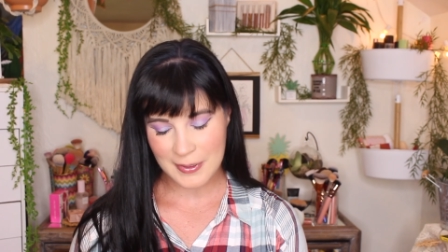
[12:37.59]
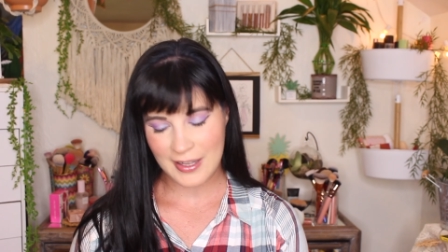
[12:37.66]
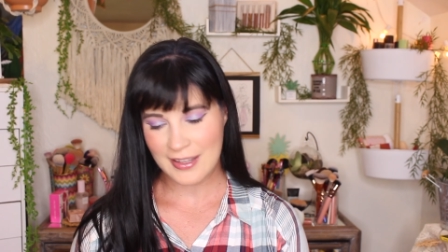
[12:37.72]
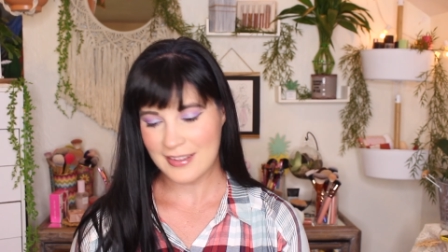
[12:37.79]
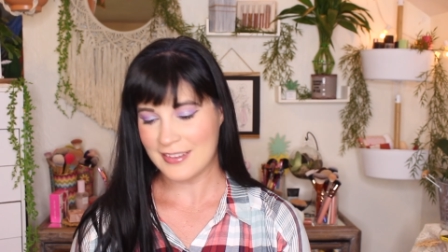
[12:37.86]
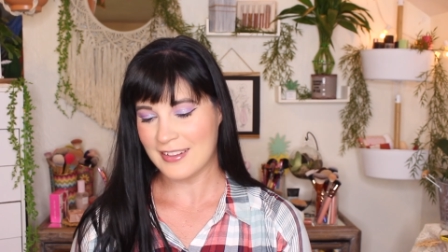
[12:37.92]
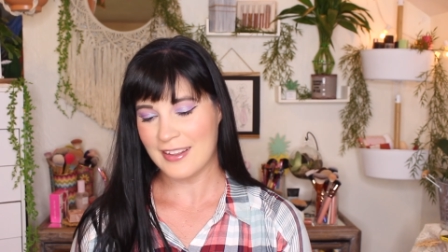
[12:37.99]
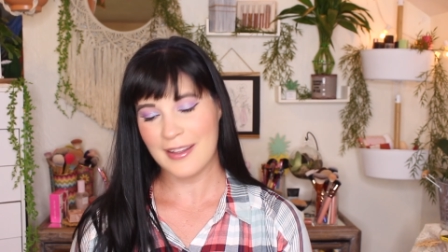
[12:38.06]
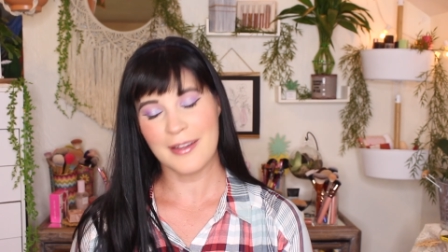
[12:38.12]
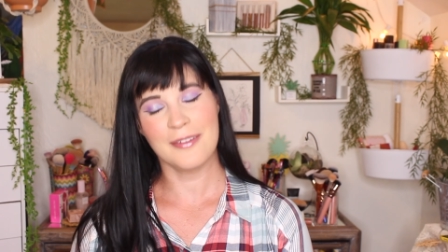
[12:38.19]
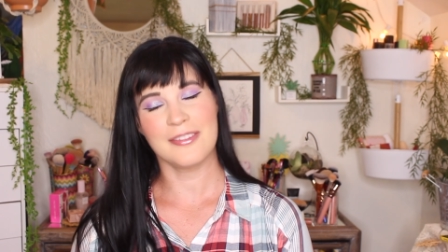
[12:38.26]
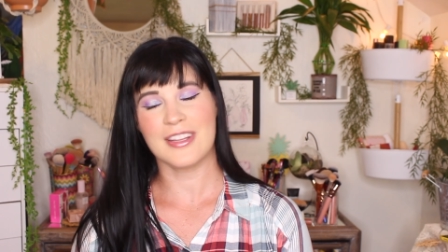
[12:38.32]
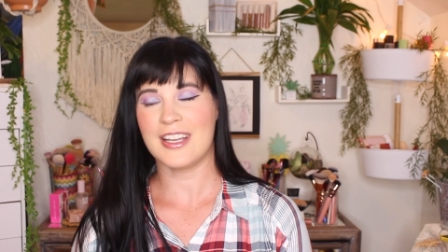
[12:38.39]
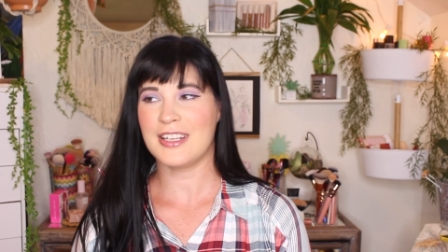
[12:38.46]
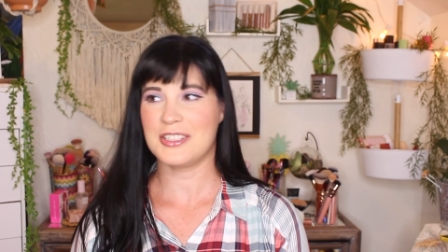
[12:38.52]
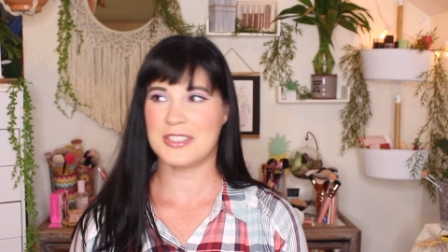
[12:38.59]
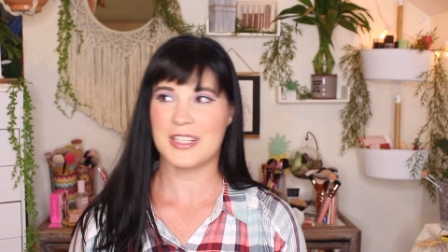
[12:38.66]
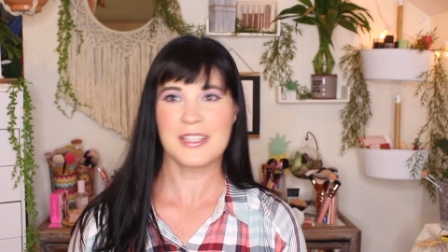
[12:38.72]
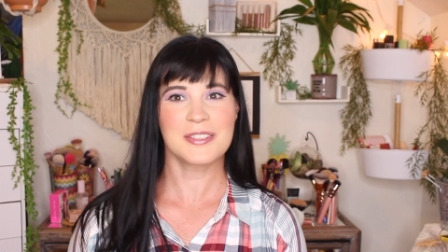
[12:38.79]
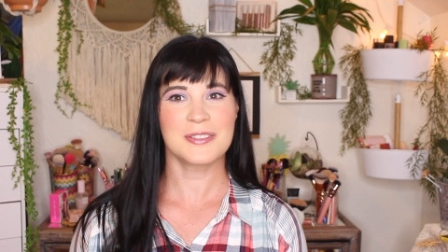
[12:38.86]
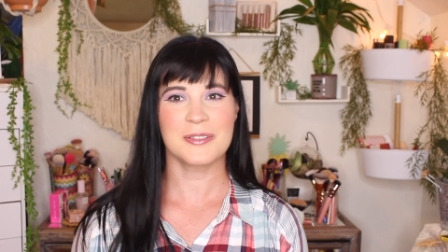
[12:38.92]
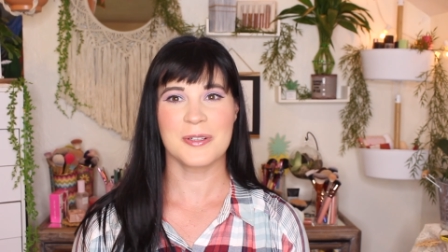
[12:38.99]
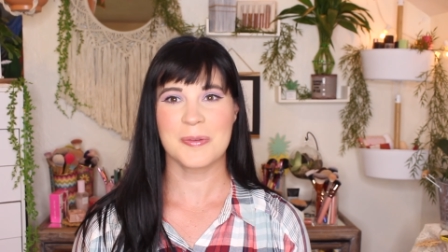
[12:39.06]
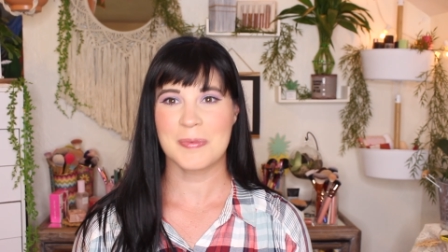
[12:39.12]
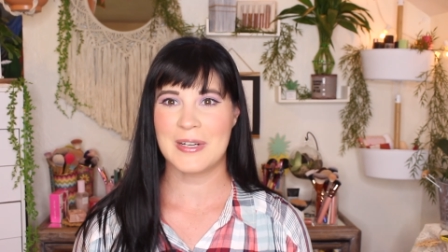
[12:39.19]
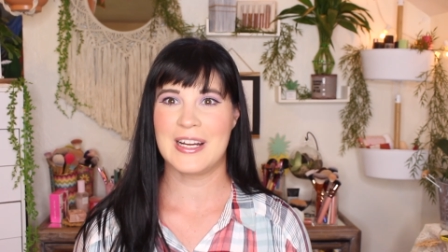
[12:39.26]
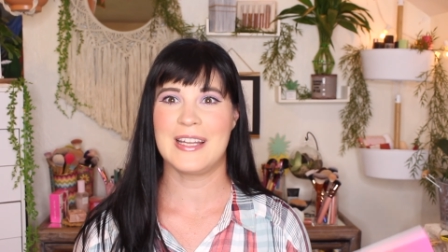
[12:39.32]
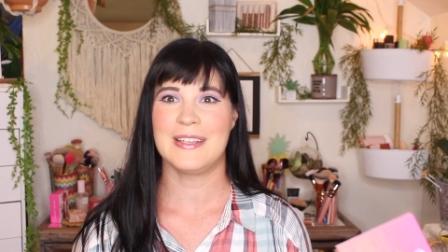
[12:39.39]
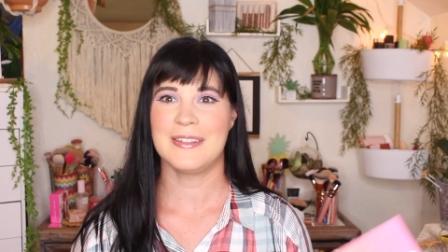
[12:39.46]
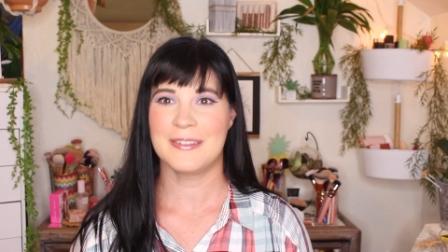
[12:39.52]
I love like drugstore
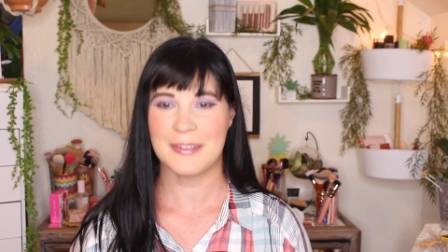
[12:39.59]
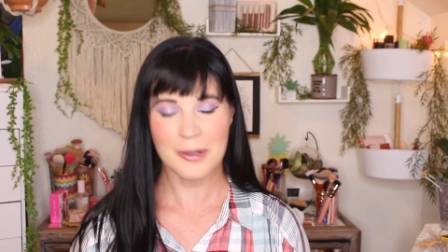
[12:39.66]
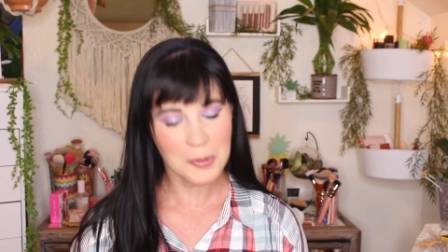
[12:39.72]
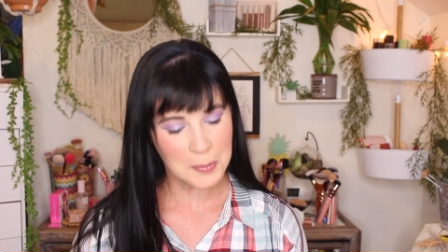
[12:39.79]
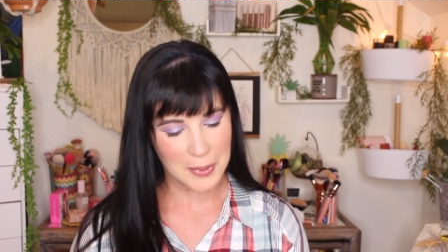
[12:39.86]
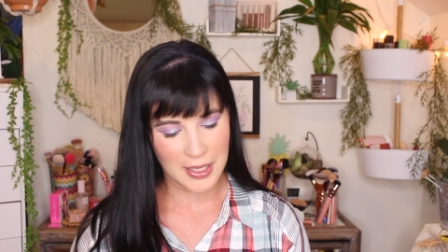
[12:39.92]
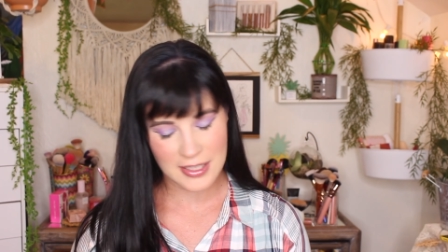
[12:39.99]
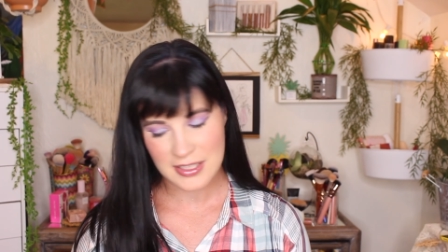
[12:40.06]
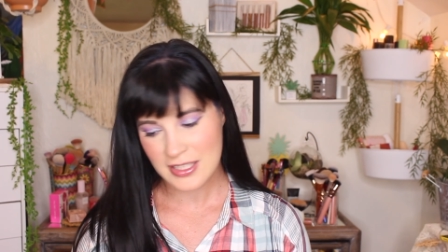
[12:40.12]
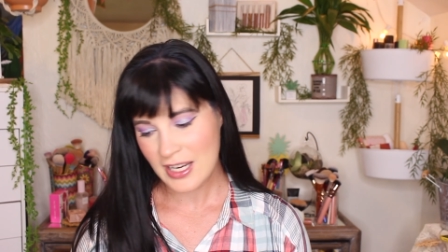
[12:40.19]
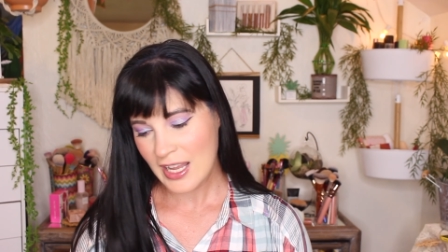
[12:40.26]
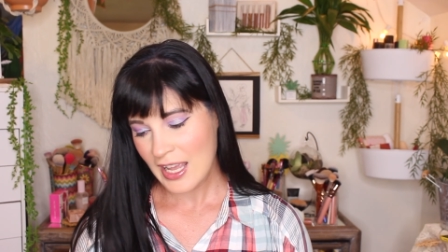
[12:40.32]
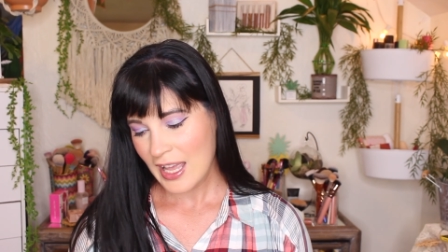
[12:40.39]
brands so much.